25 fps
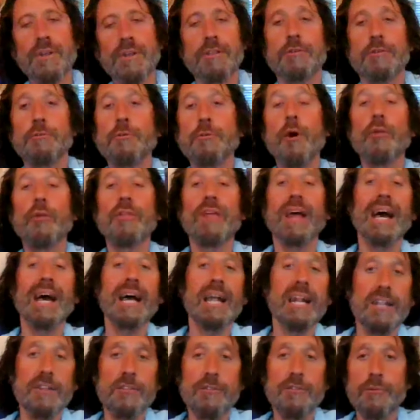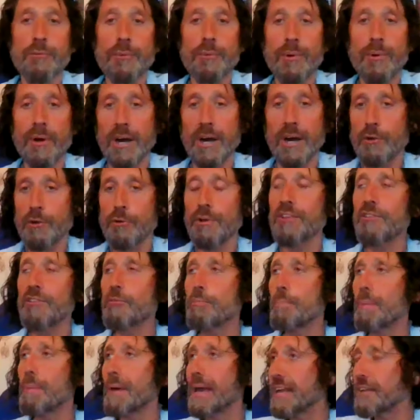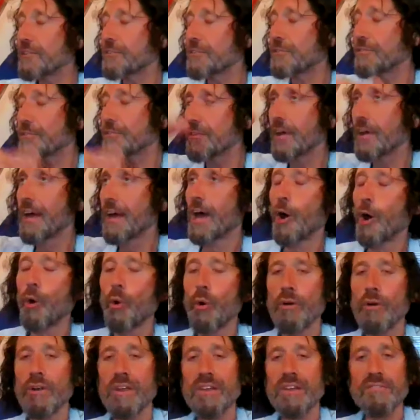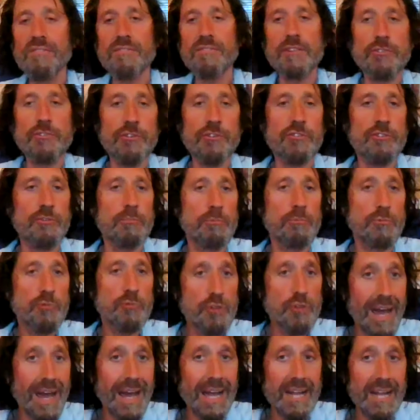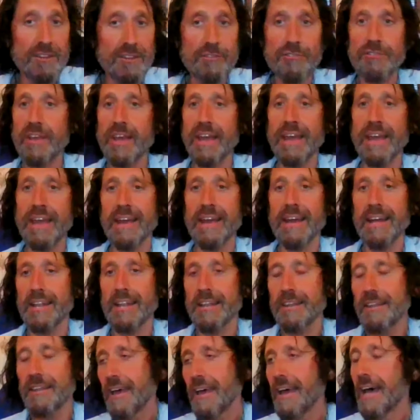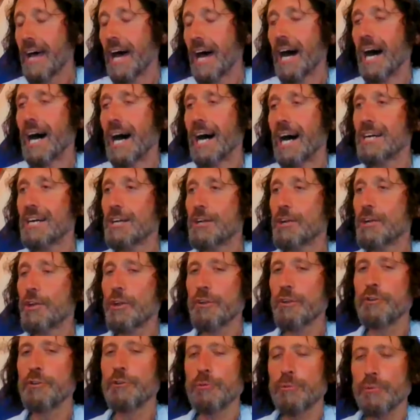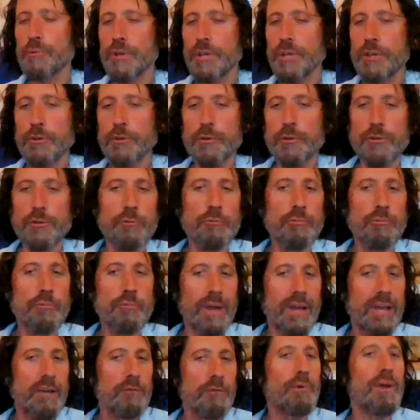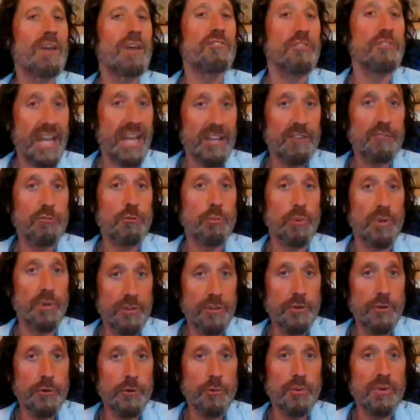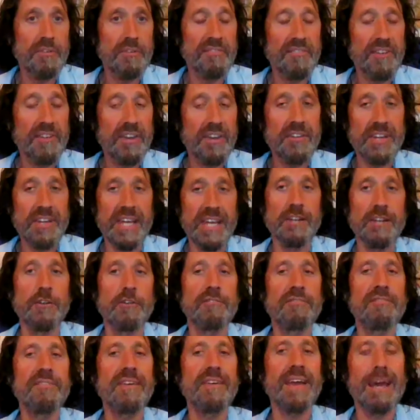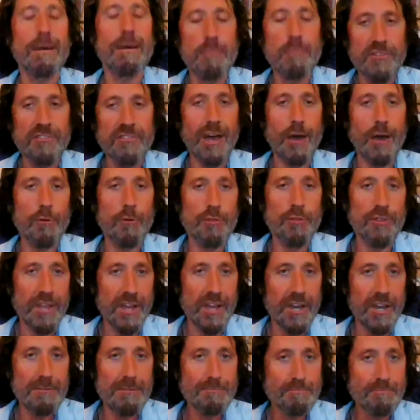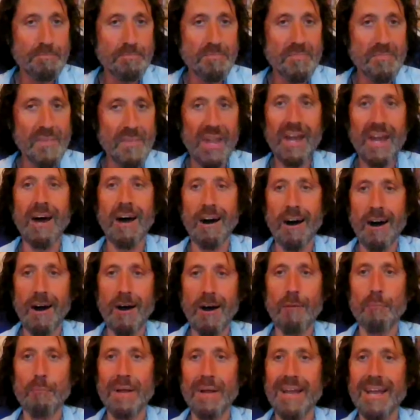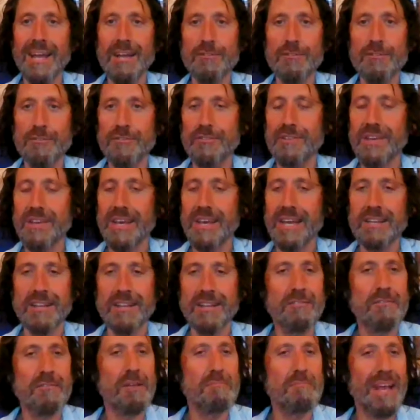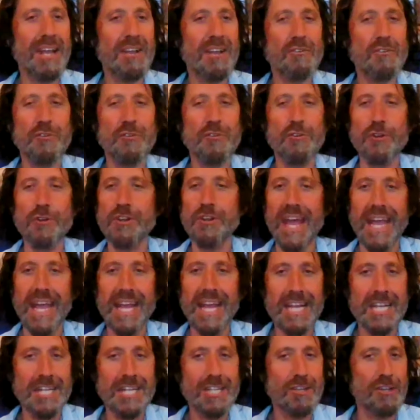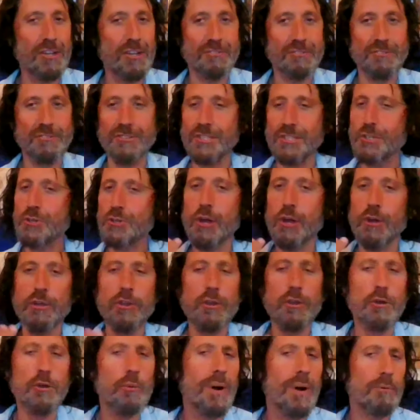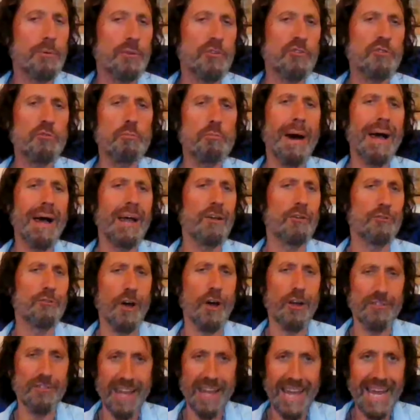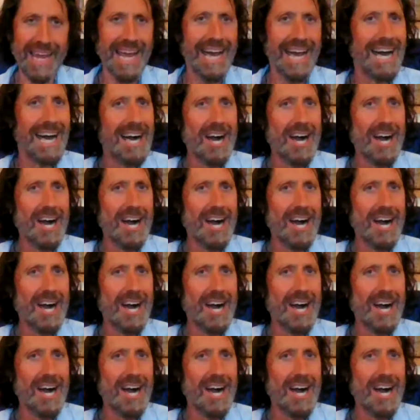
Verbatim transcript: and you know that through a grid space or even just some chats, and you, you, you it resonates with you in a feeling, and your family's out there. um it's it, it, it makes your day just, you you go on with smiles all day.